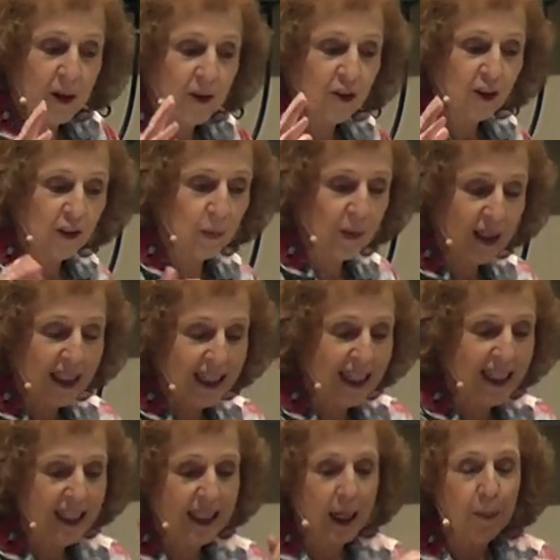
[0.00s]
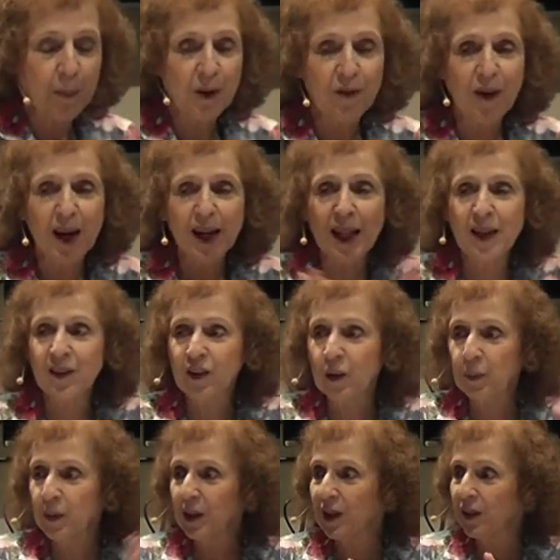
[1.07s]
I just wanted to hit a couple of highlights to
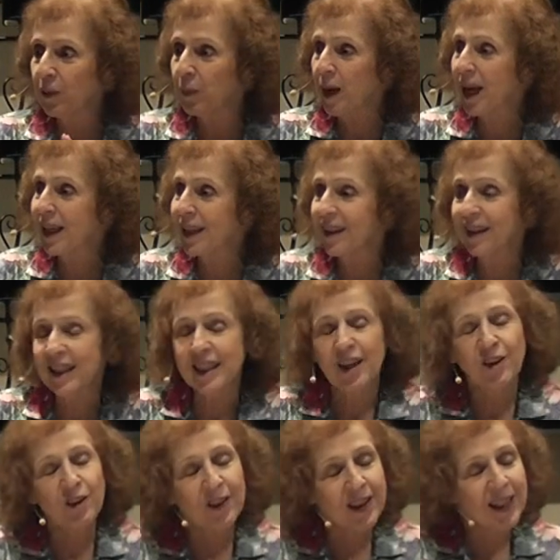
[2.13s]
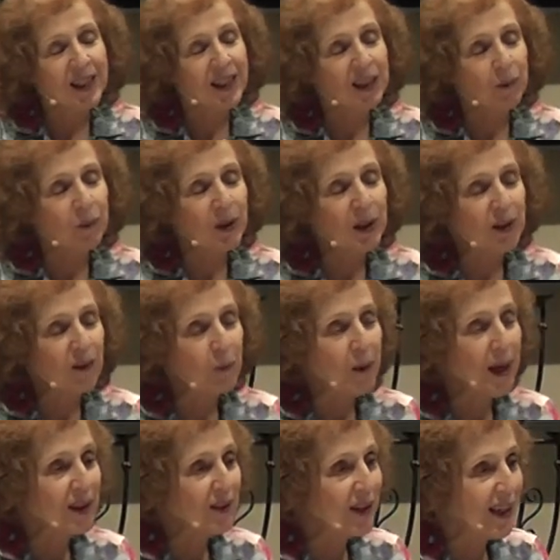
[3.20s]
bring us back into our thinking, bring us back